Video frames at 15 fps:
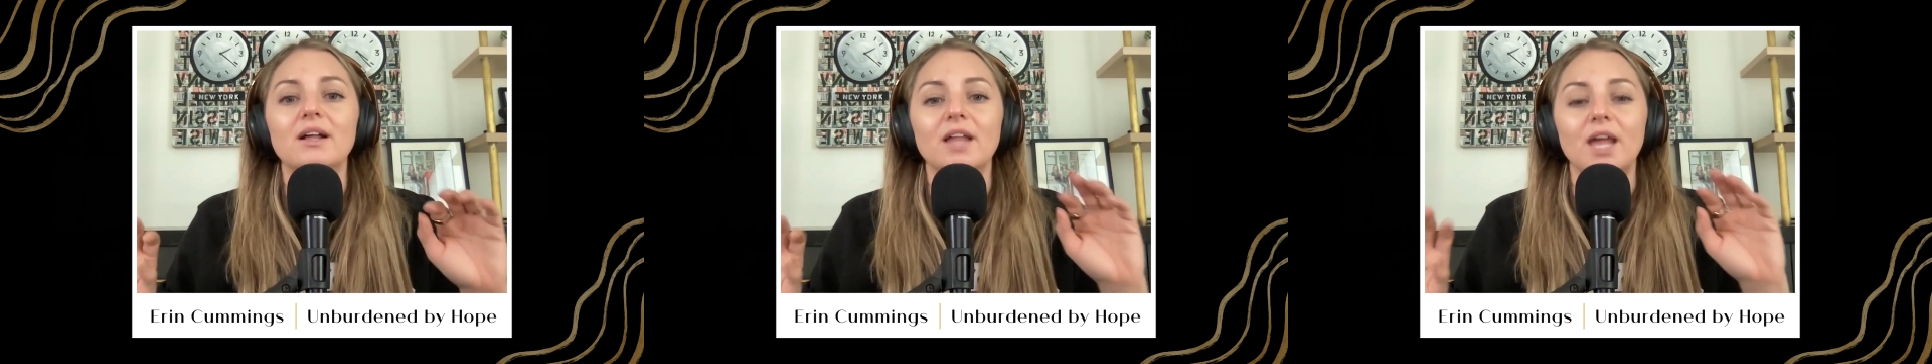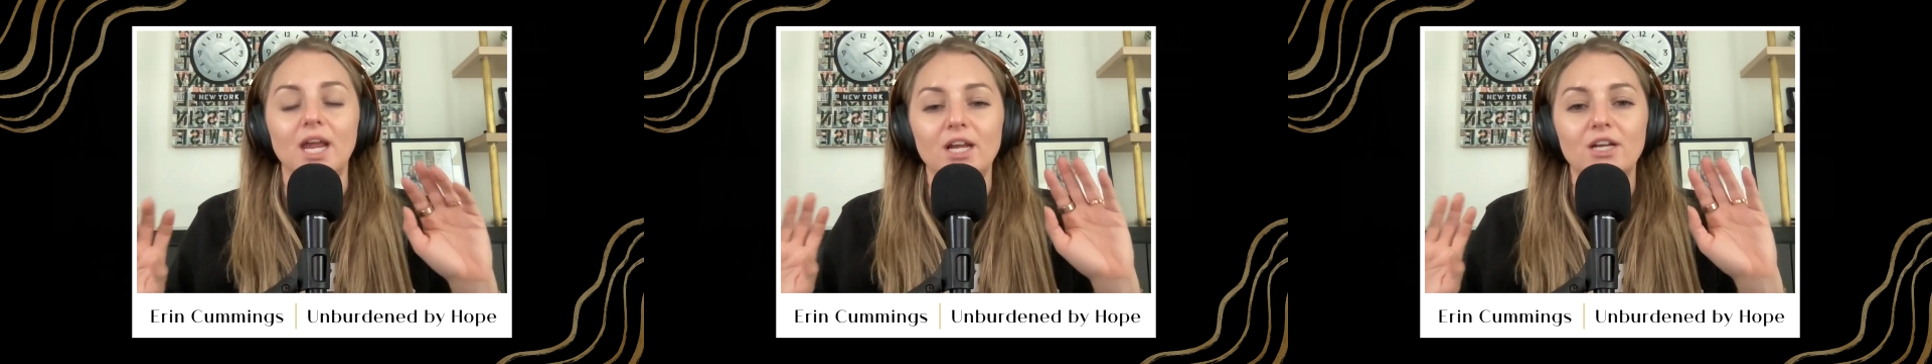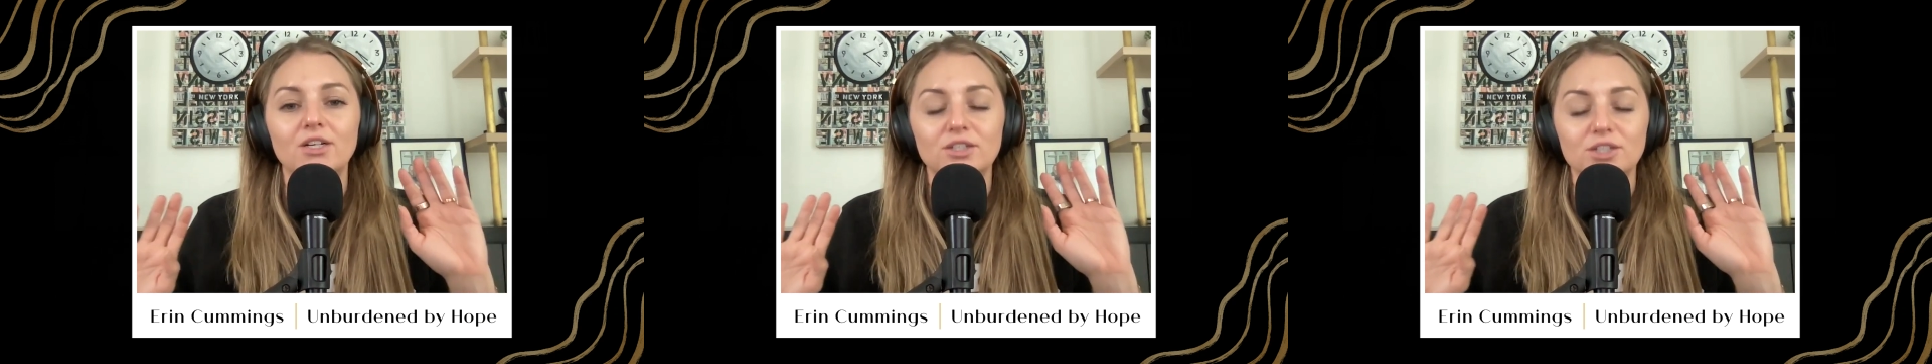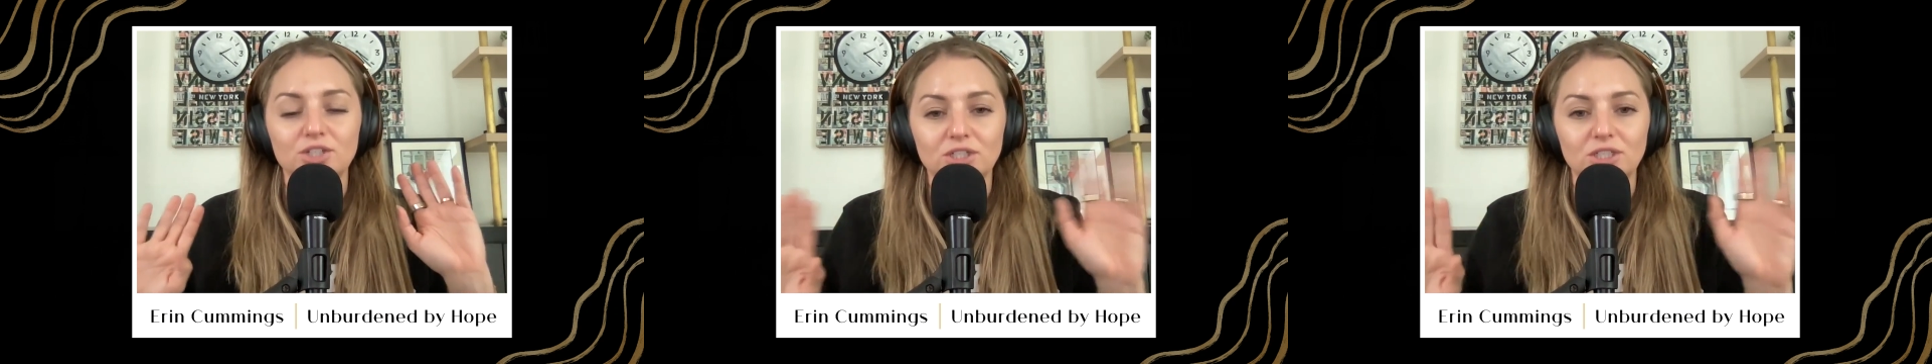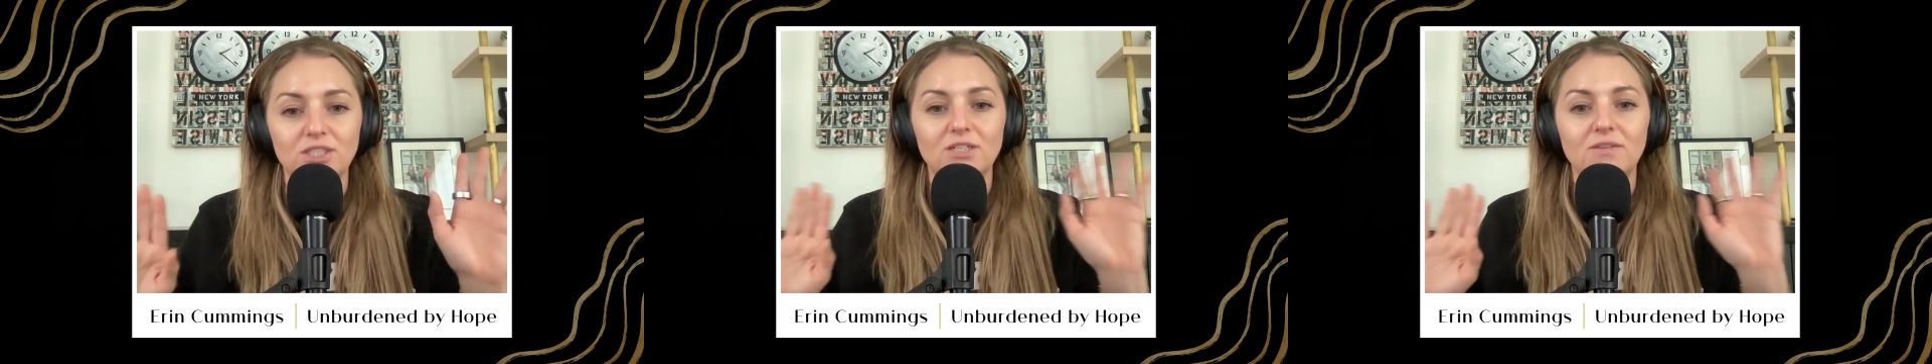Like
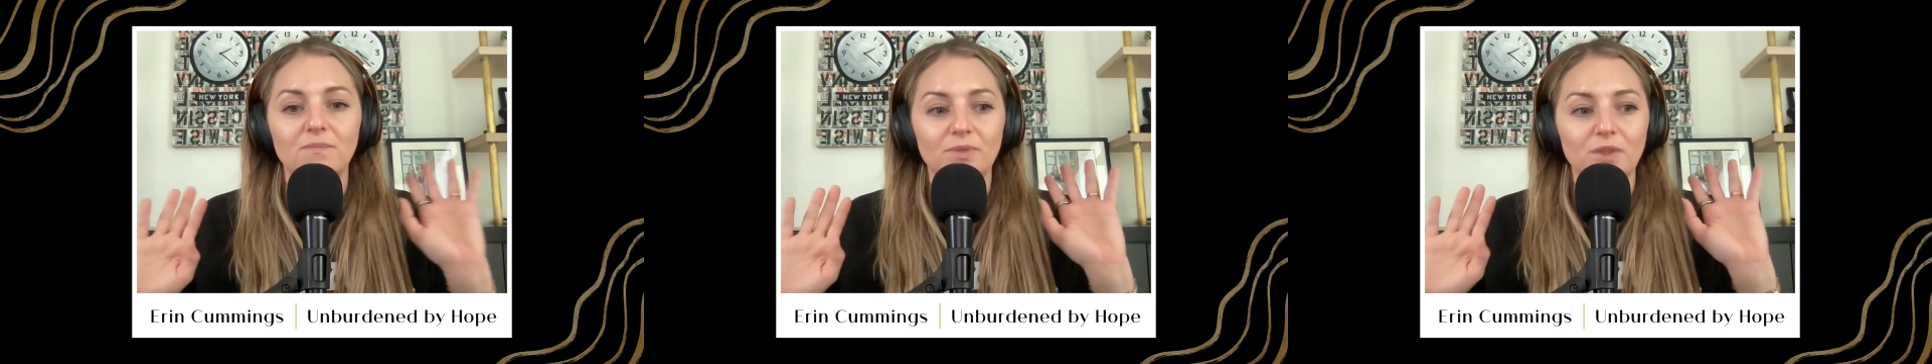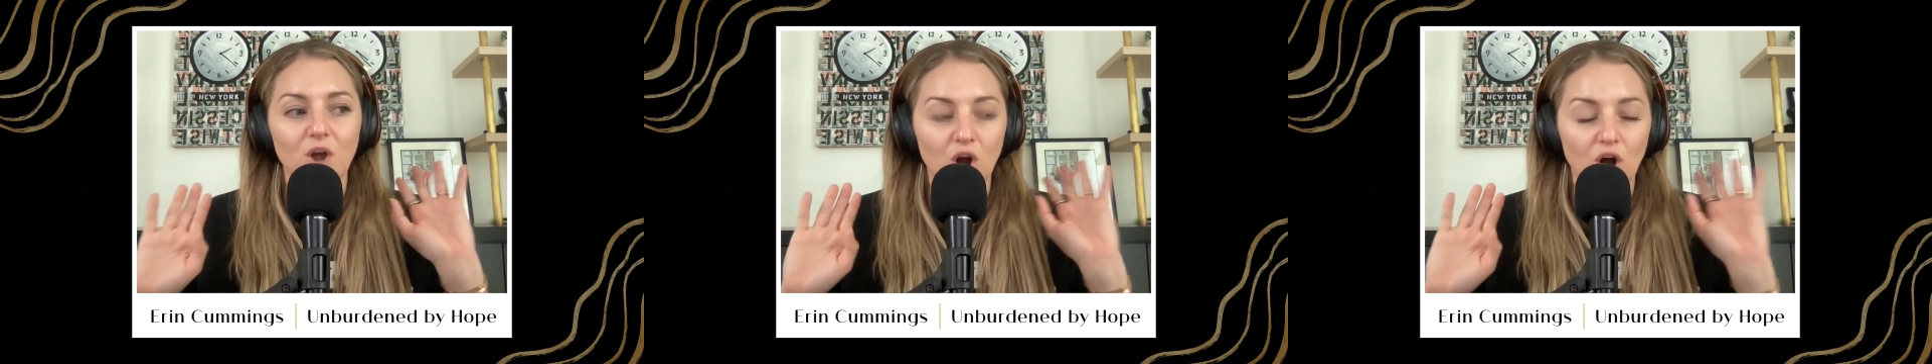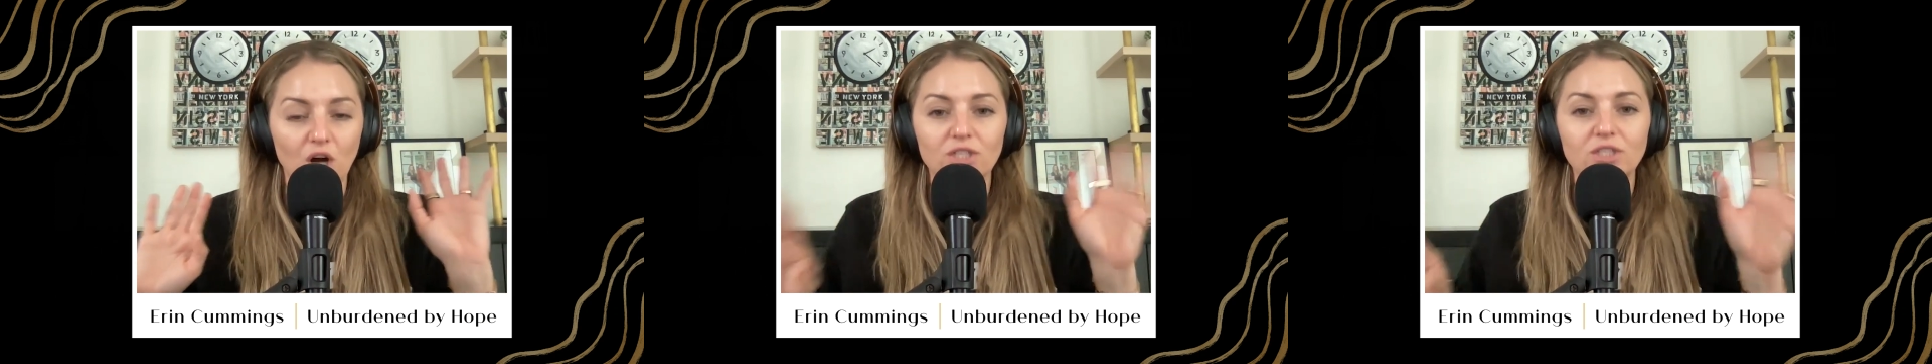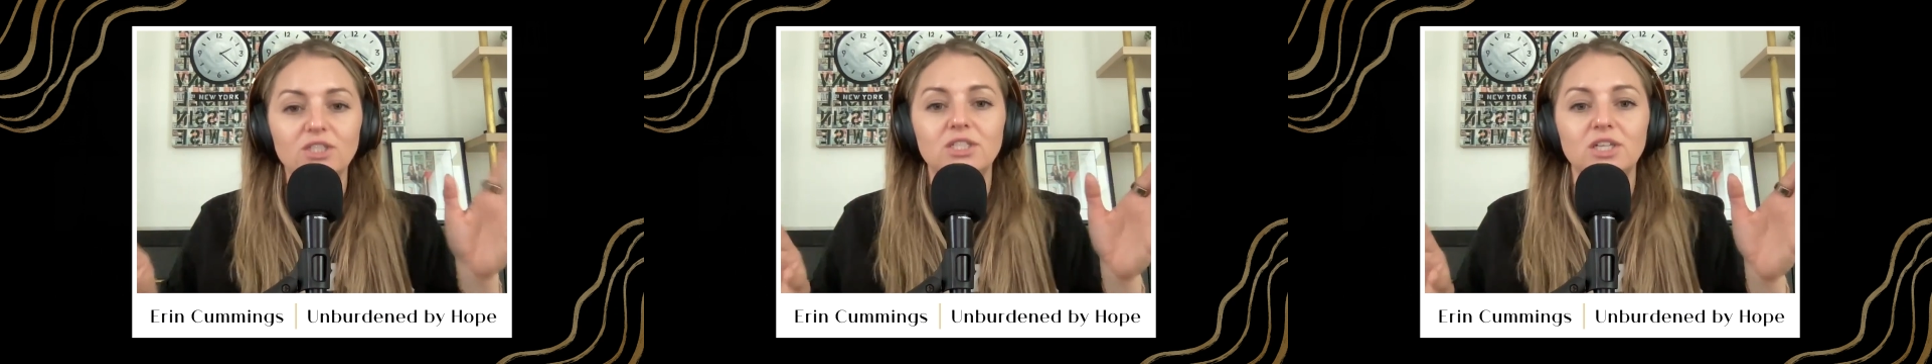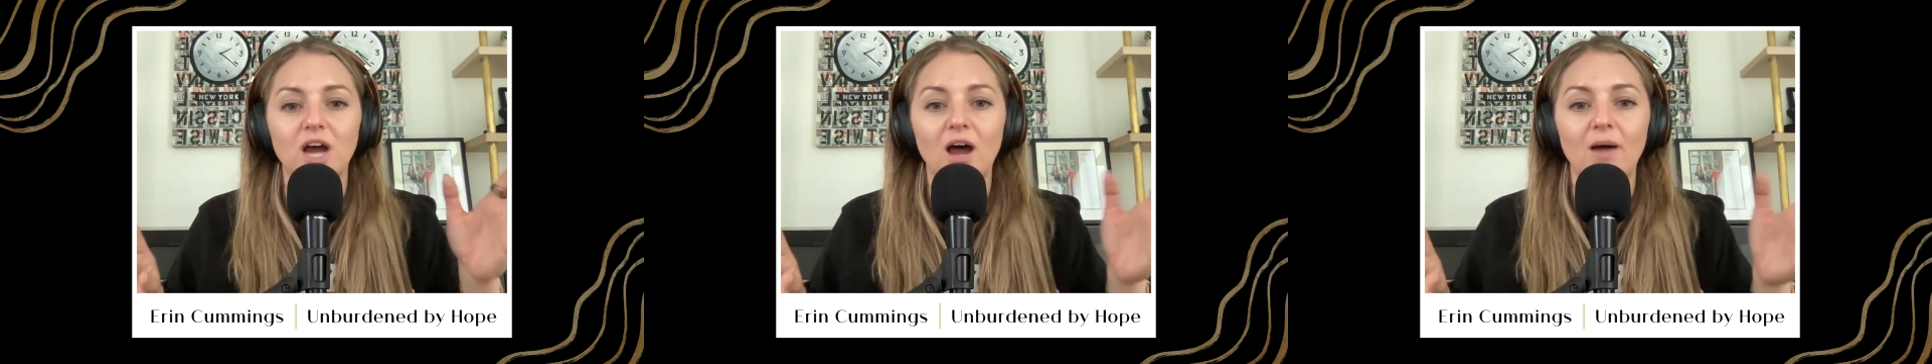just a hard
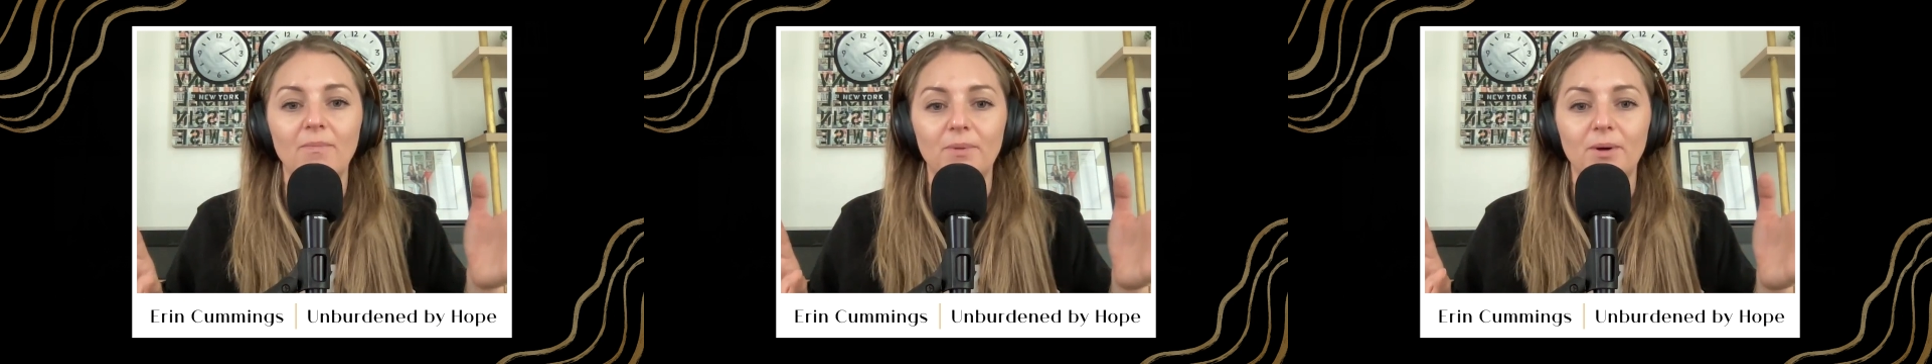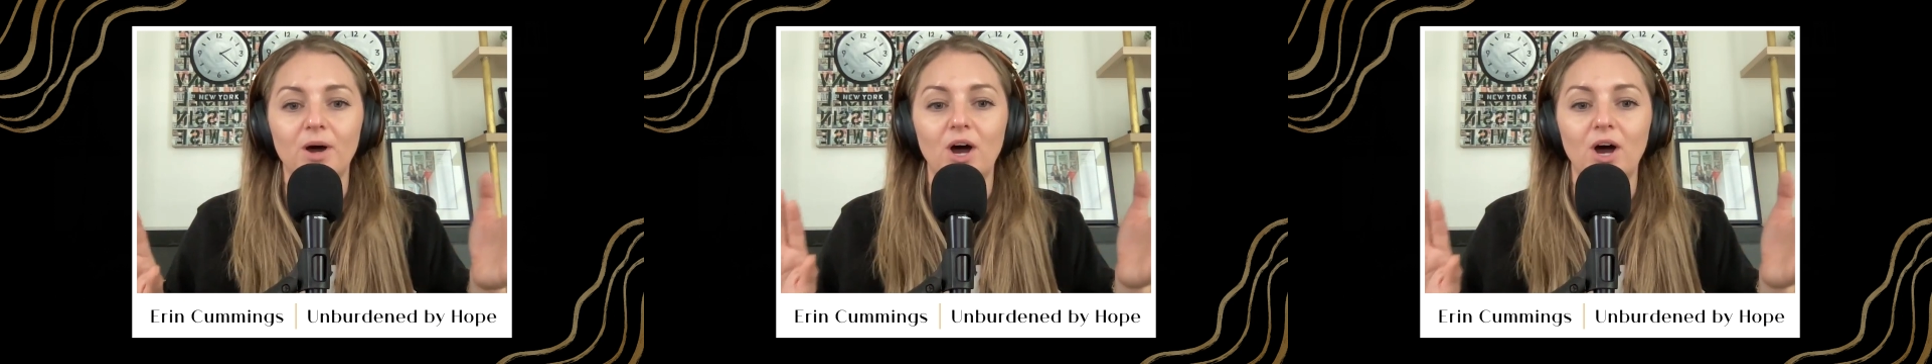stop